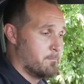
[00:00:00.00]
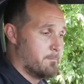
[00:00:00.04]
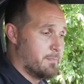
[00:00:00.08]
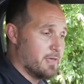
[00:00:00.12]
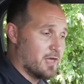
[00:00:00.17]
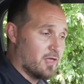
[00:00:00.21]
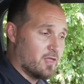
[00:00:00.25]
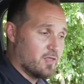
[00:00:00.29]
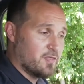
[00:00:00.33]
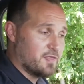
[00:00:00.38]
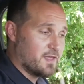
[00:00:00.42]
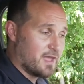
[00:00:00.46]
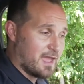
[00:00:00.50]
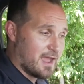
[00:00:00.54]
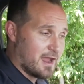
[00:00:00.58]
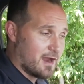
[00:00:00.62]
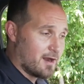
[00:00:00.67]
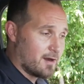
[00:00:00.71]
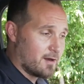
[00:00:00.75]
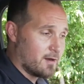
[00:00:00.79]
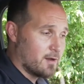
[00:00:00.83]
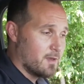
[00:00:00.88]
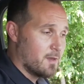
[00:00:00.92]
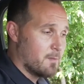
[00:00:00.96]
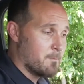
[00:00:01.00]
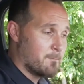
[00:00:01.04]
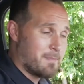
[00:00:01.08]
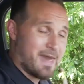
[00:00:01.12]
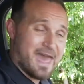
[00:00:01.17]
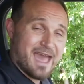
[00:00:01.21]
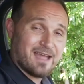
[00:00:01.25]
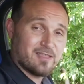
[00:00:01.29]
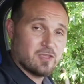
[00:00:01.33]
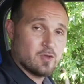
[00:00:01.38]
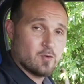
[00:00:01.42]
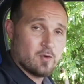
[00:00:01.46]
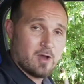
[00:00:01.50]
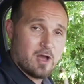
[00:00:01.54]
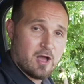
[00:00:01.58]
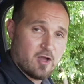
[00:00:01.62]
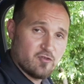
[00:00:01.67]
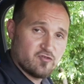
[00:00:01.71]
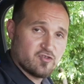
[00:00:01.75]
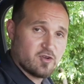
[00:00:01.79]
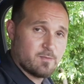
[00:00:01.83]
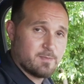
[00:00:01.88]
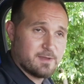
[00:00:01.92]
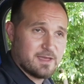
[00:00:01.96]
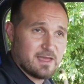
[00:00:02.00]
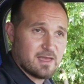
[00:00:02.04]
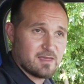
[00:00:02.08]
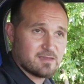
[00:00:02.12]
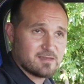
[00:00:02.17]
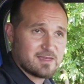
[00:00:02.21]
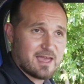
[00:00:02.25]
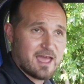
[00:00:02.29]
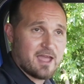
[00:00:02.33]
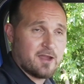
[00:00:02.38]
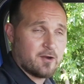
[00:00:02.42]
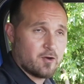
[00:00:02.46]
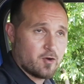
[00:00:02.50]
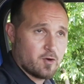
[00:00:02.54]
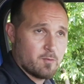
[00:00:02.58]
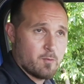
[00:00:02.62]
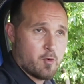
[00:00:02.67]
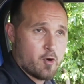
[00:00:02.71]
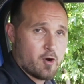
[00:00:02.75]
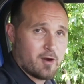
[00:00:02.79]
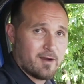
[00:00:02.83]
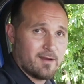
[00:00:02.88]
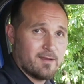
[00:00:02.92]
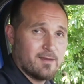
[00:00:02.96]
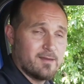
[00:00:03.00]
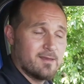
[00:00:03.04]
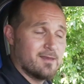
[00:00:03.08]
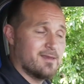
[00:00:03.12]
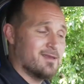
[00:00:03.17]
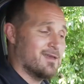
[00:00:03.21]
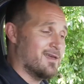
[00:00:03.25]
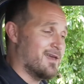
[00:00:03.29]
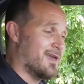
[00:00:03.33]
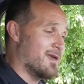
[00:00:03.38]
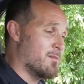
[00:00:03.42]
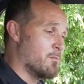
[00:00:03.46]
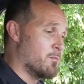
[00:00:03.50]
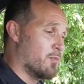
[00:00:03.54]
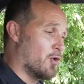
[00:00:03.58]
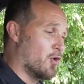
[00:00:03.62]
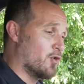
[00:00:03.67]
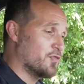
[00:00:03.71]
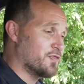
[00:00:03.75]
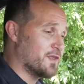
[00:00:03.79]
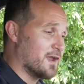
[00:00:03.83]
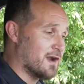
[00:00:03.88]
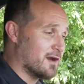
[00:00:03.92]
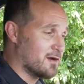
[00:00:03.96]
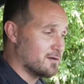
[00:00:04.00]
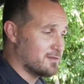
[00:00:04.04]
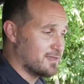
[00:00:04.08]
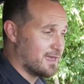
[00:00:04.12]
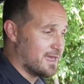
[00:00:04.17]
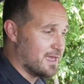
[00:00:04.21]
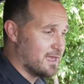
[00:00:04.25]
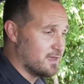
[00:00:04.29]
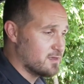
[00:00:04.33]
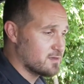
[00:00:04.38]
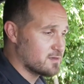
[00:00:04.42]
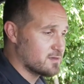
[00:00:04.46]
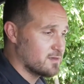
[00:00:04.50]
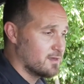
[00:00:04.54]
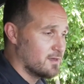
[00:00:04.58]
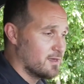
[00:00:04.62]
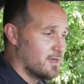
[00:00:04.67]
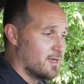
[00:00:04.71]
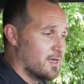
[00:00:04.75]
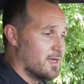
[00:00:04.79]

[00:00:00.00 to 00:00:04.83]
build the air back to 100 psi or more in both air tanks